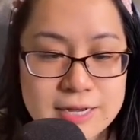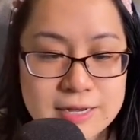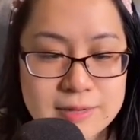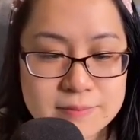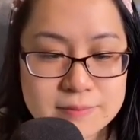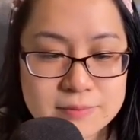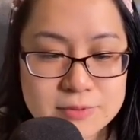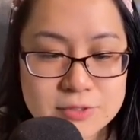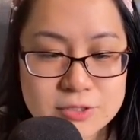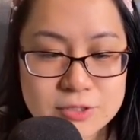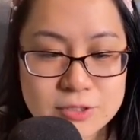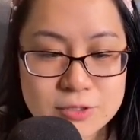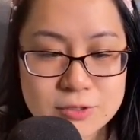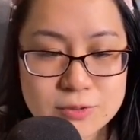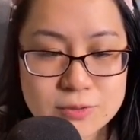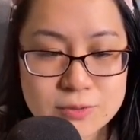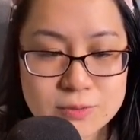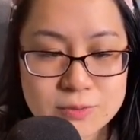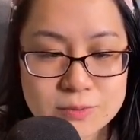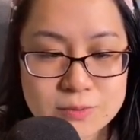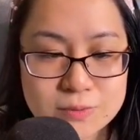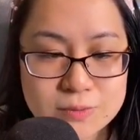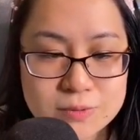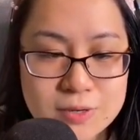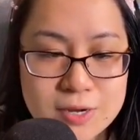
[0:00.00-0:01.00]
So
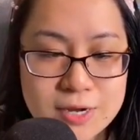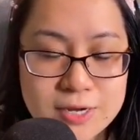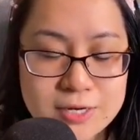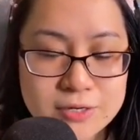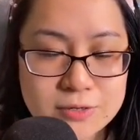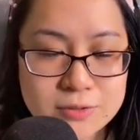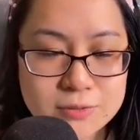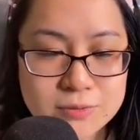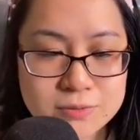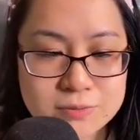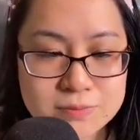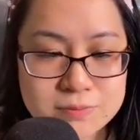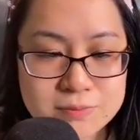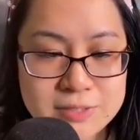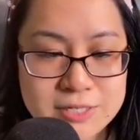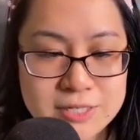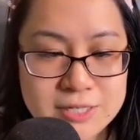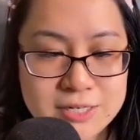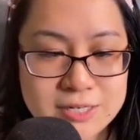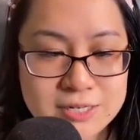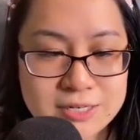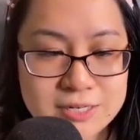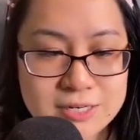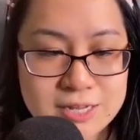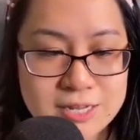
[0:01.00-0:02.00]
I don't
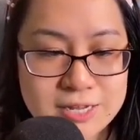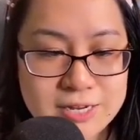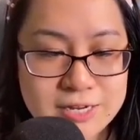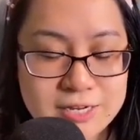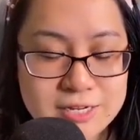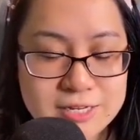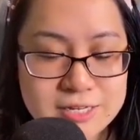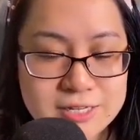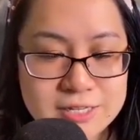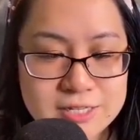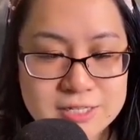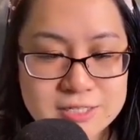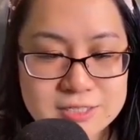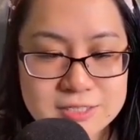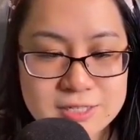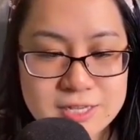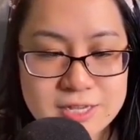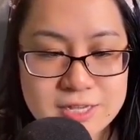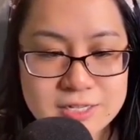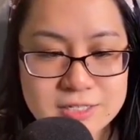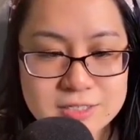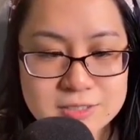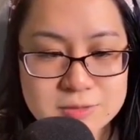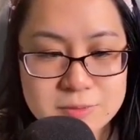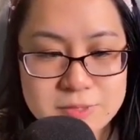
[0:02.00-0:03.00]
mean like in this
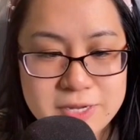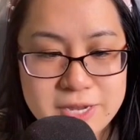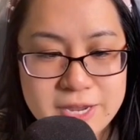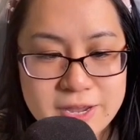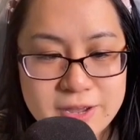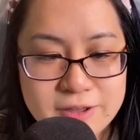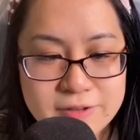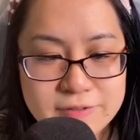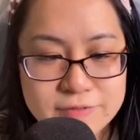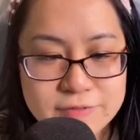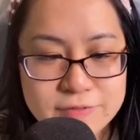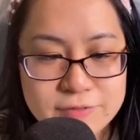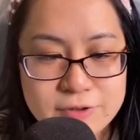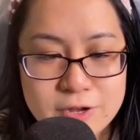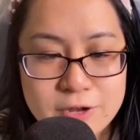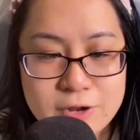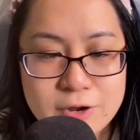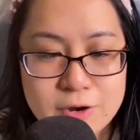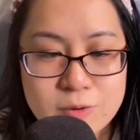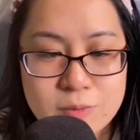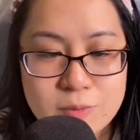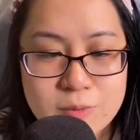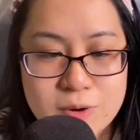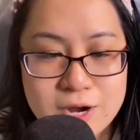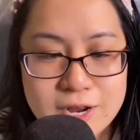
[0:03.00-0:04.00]
case we have
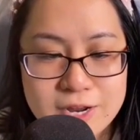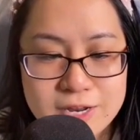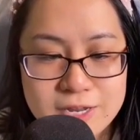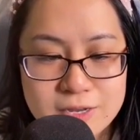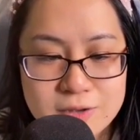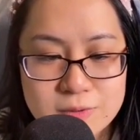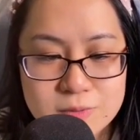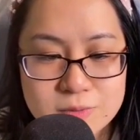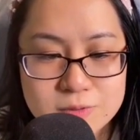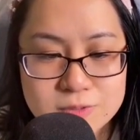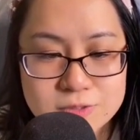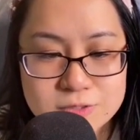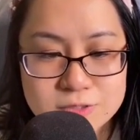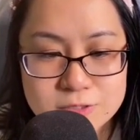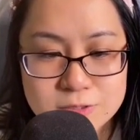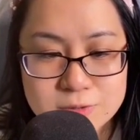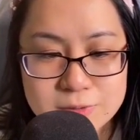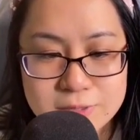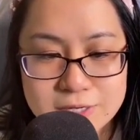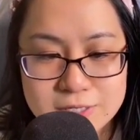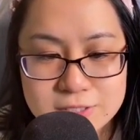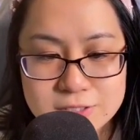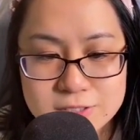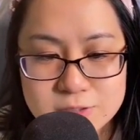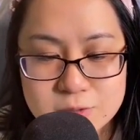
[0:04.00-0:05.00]
y equals
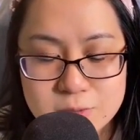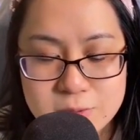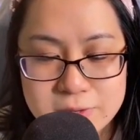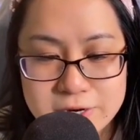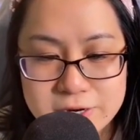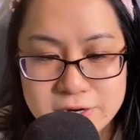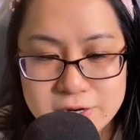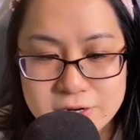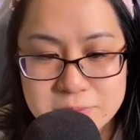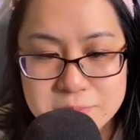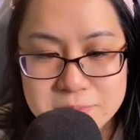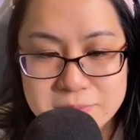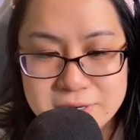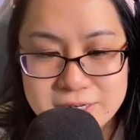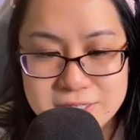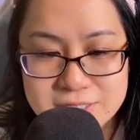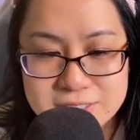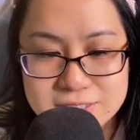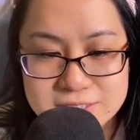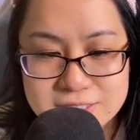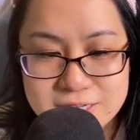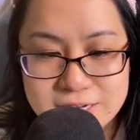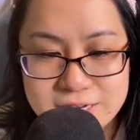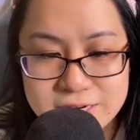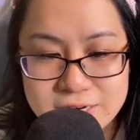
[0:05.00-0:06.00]
2x squared
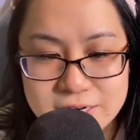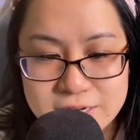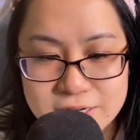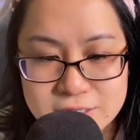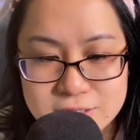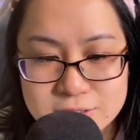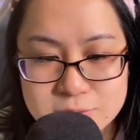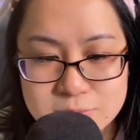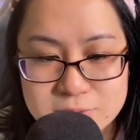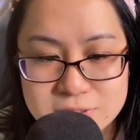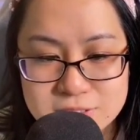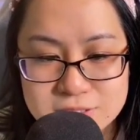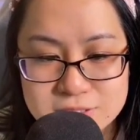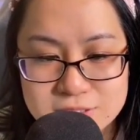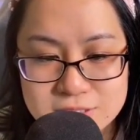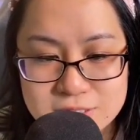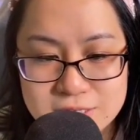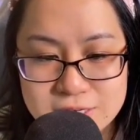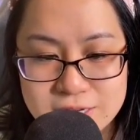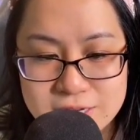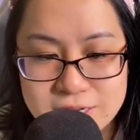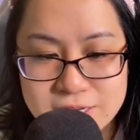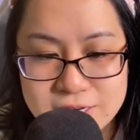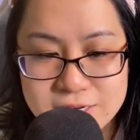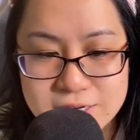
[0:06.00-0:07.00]
minus 8x plus
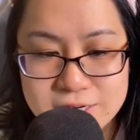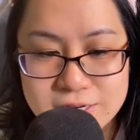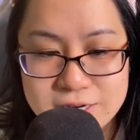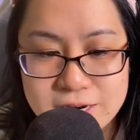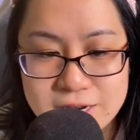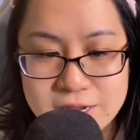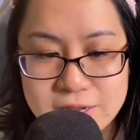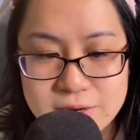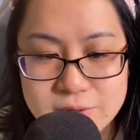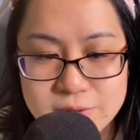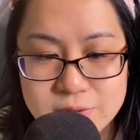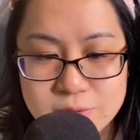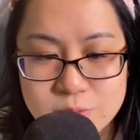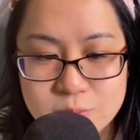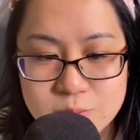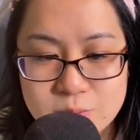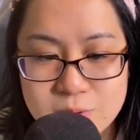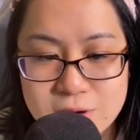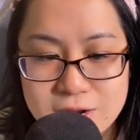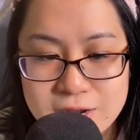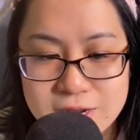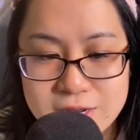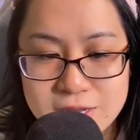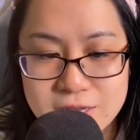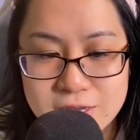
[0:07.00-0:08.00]
10 and
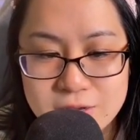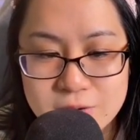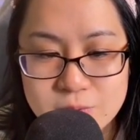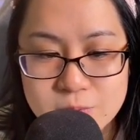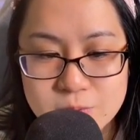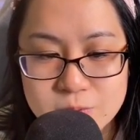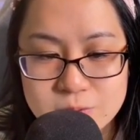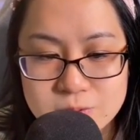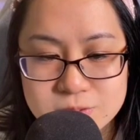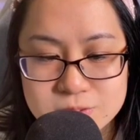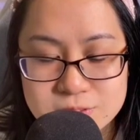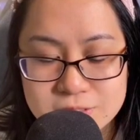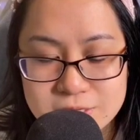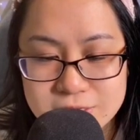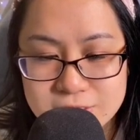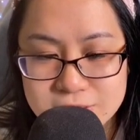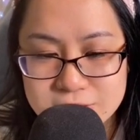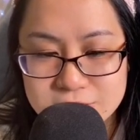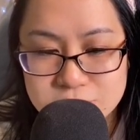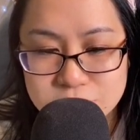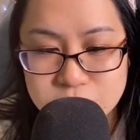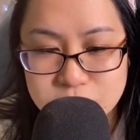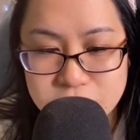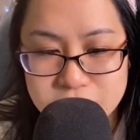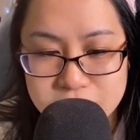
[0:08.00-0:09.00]
y equals x
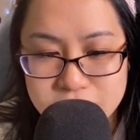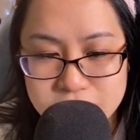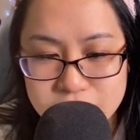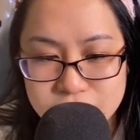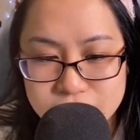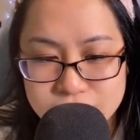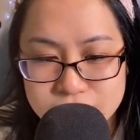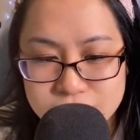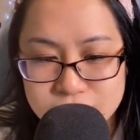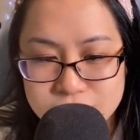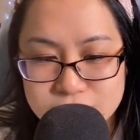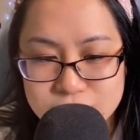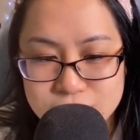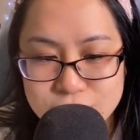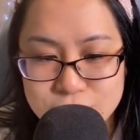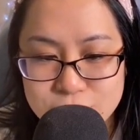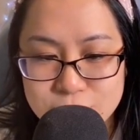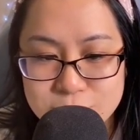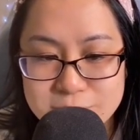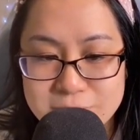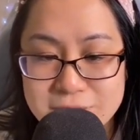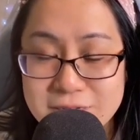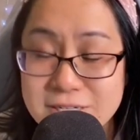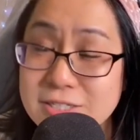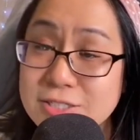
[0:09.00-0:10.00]
squared over 2
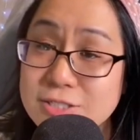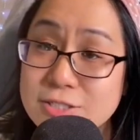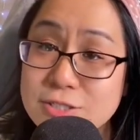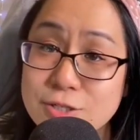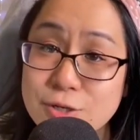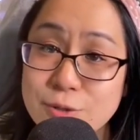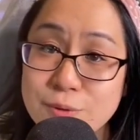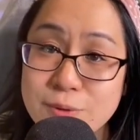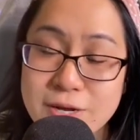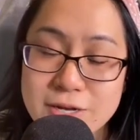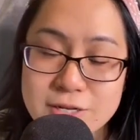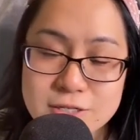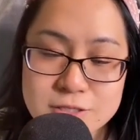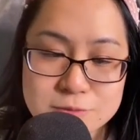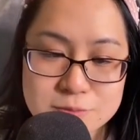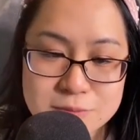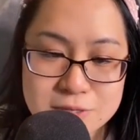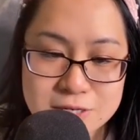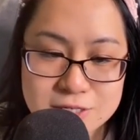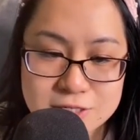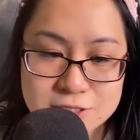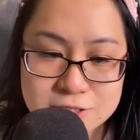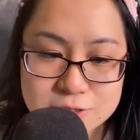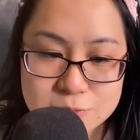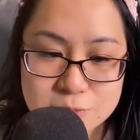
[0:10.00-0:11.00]
minus 2x
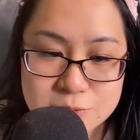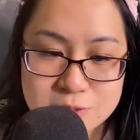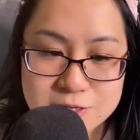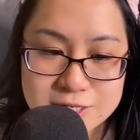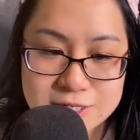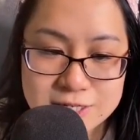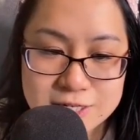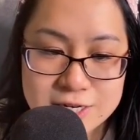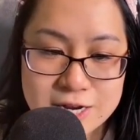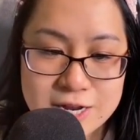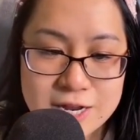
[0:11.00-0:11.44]
minus 1.